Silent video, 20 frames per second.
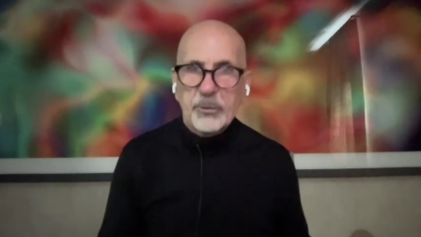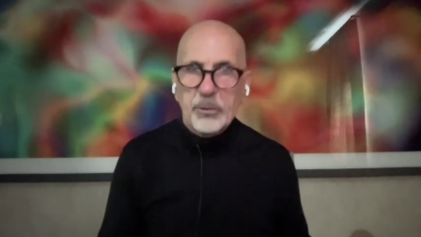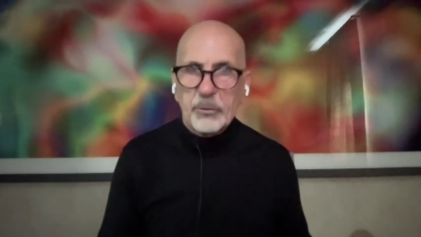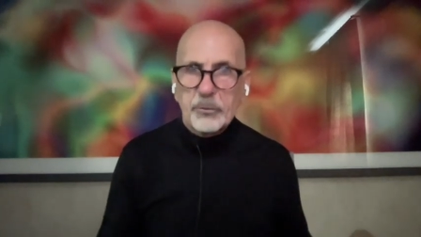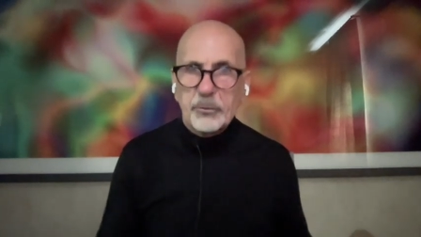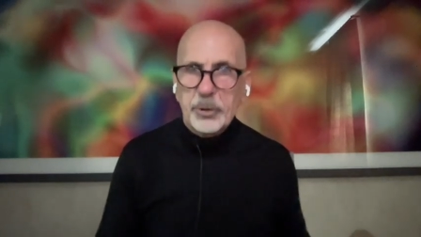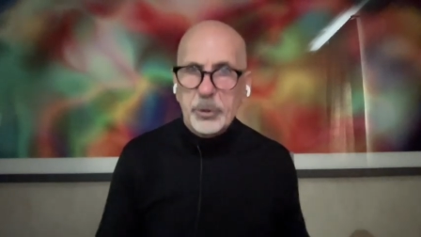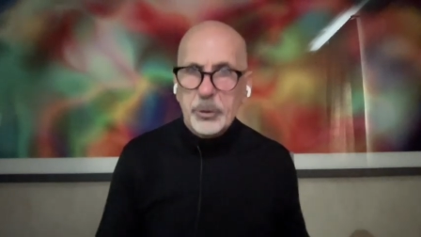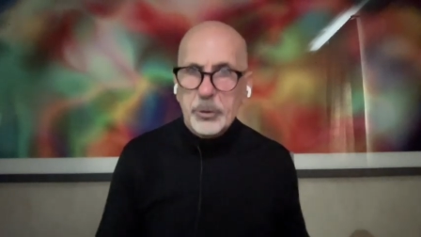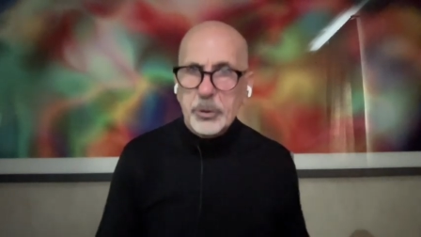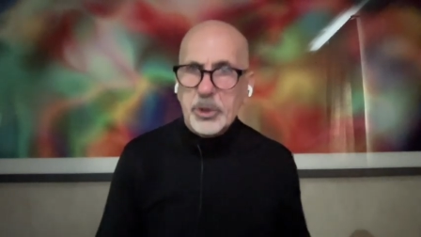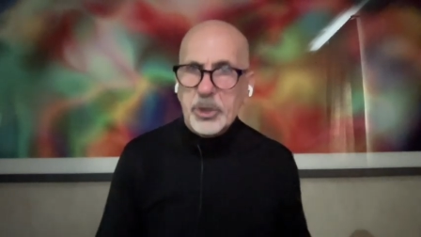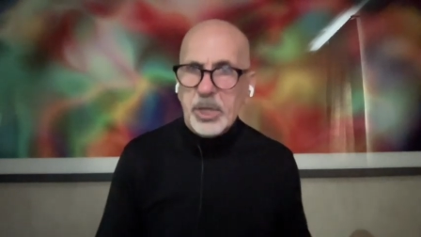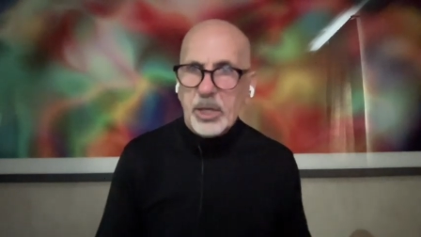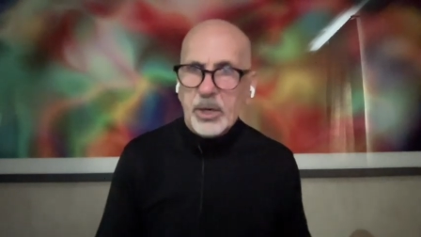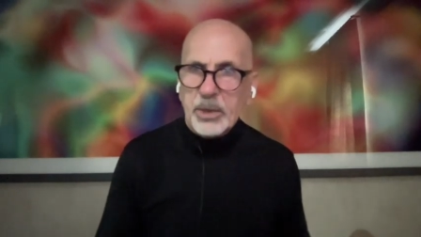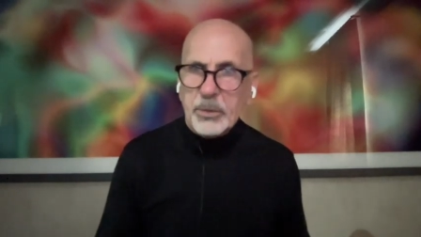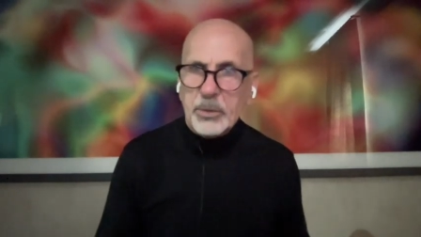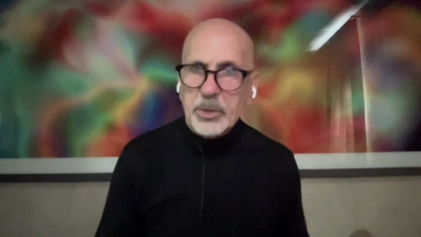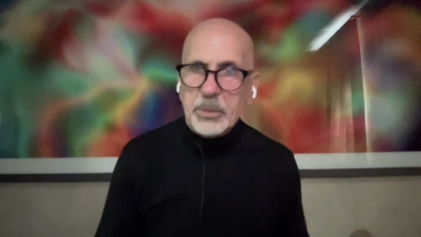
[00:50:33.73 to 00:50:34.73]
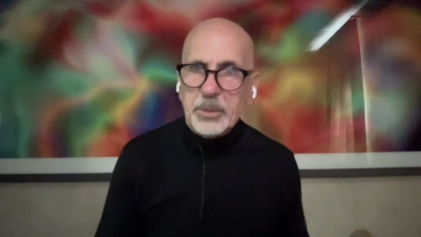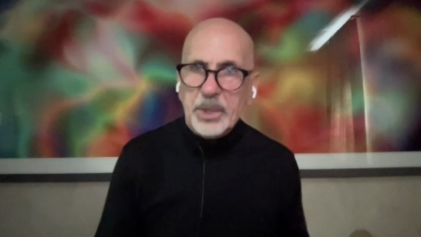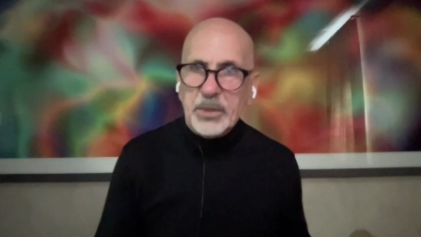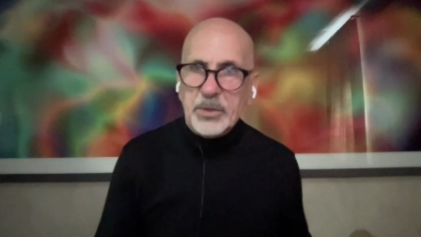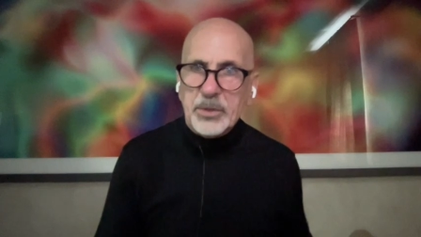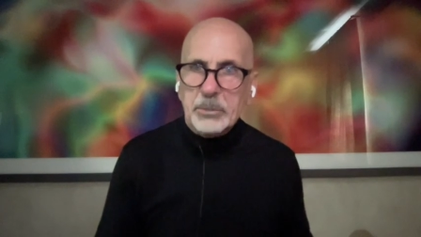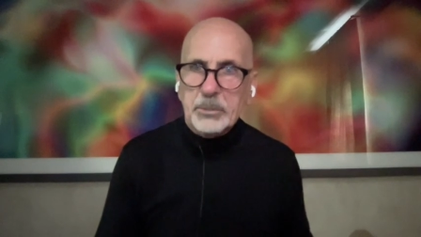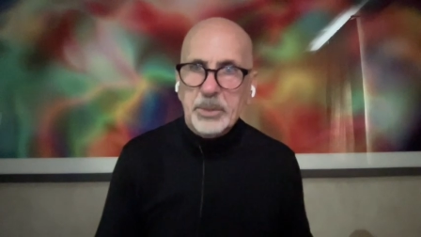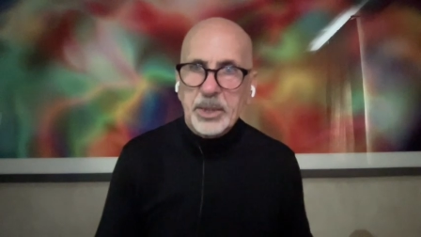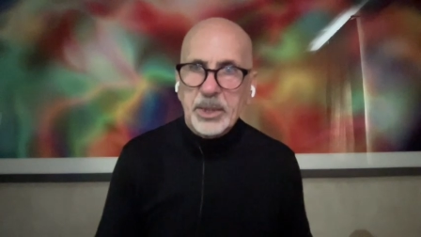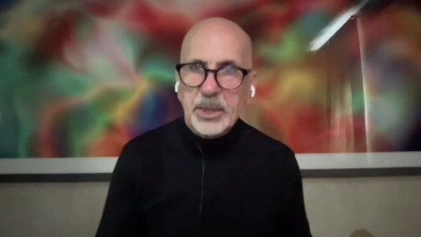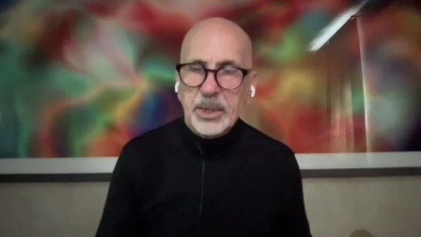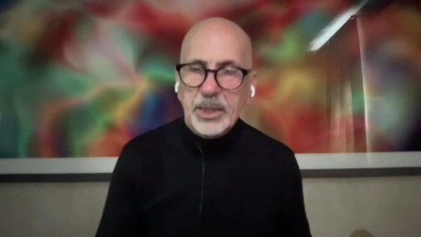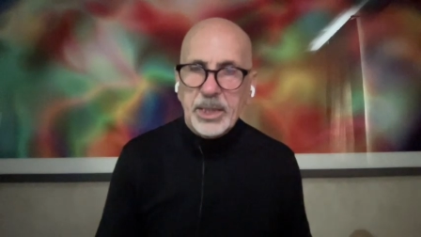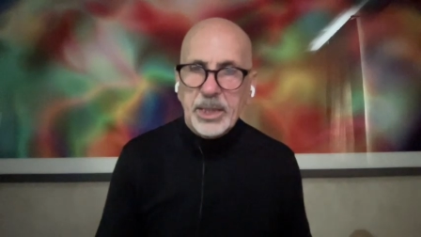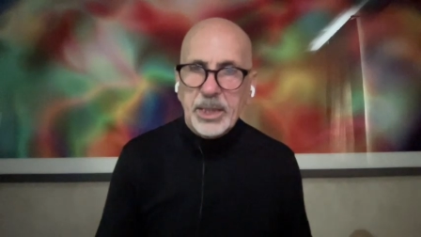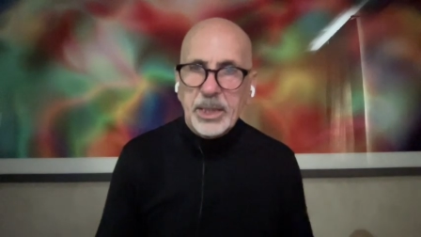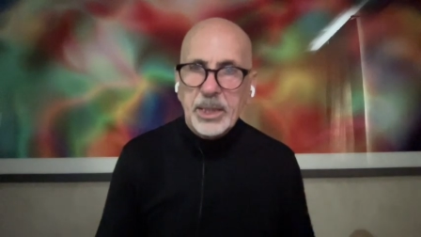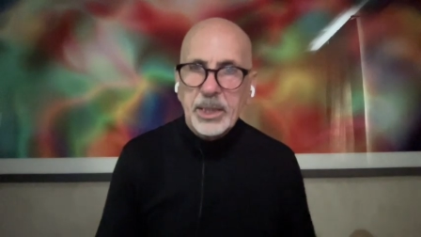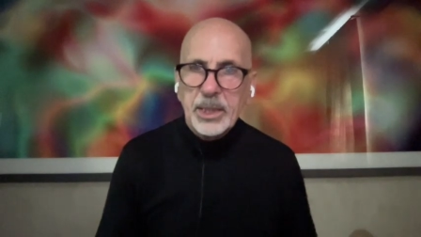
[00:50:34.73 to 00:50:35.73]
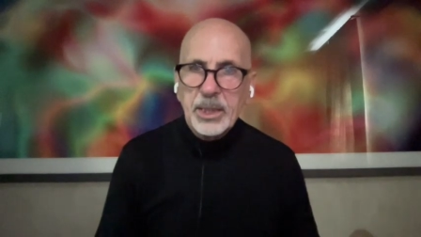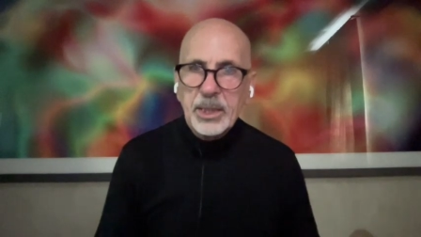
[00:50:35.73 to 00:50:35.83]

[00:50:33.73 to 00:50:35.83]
a fiduciary responsibility,